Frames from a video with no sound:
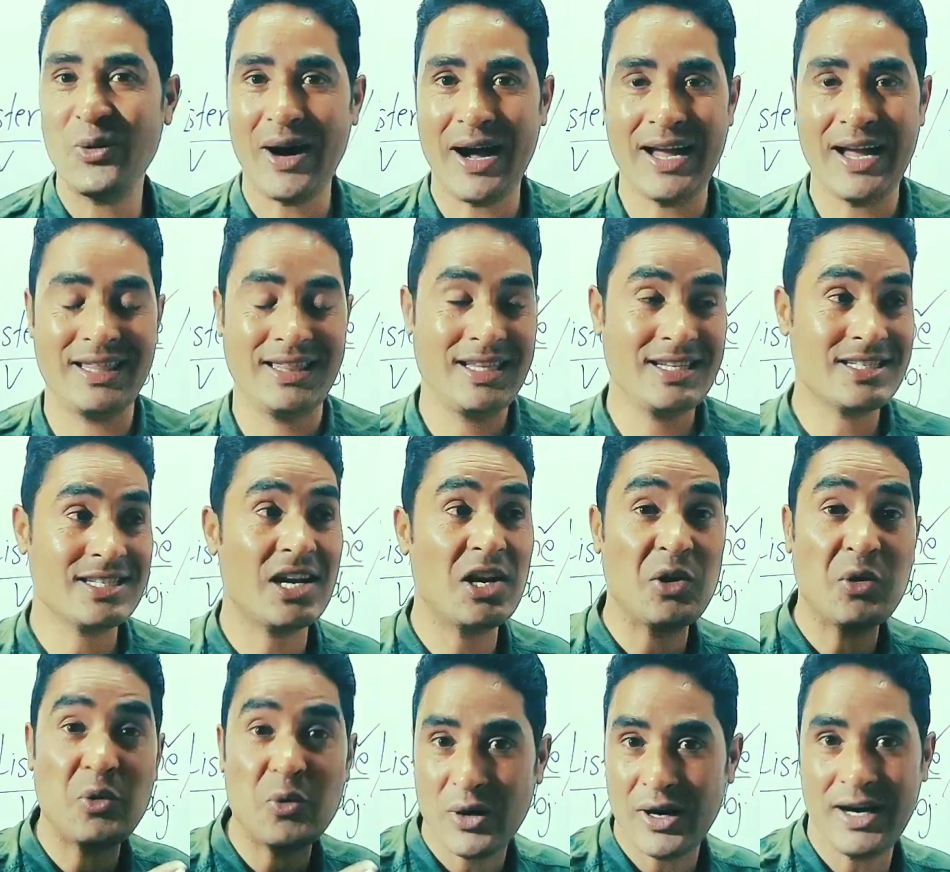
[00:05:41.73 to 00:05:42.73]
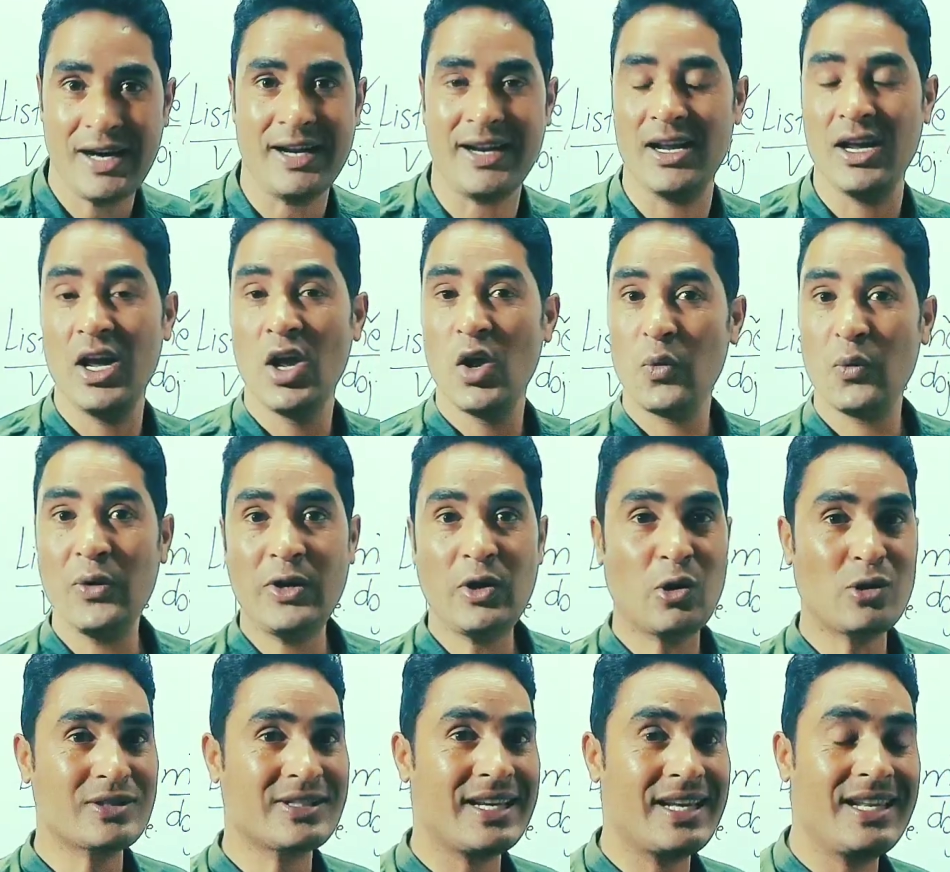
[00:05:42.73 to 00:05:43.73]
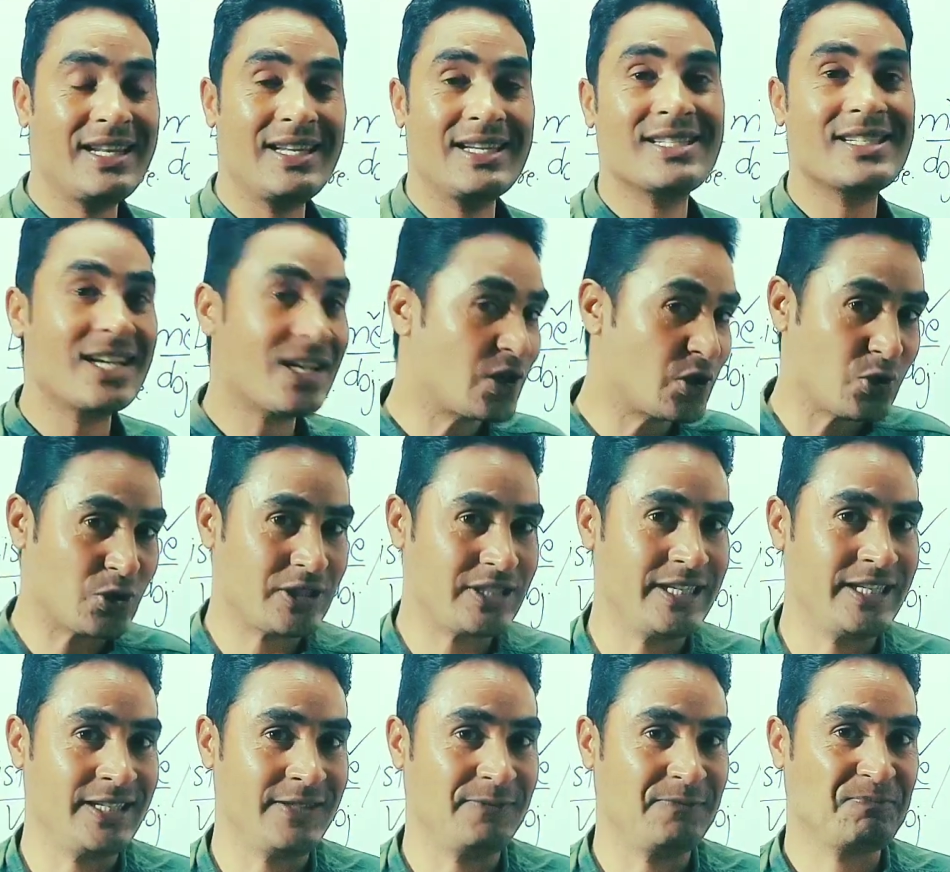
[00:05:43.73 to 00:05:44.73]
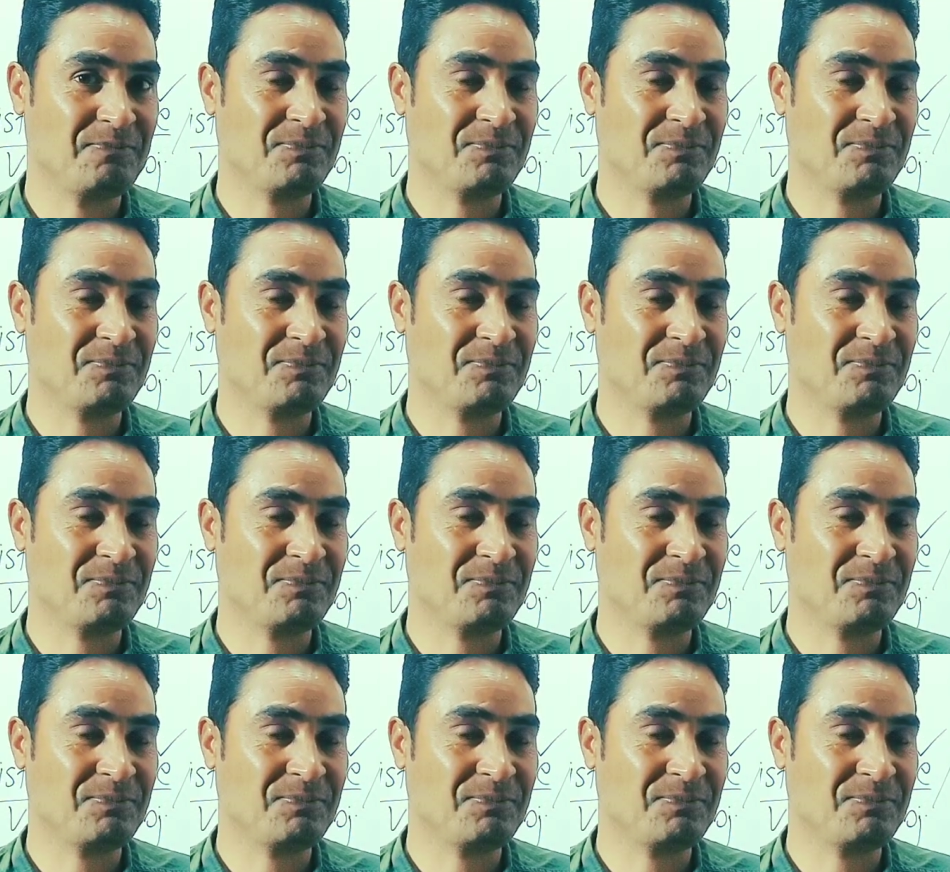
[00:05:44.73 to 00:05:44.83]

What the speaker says: I. Listen to her. We don't say listen to she.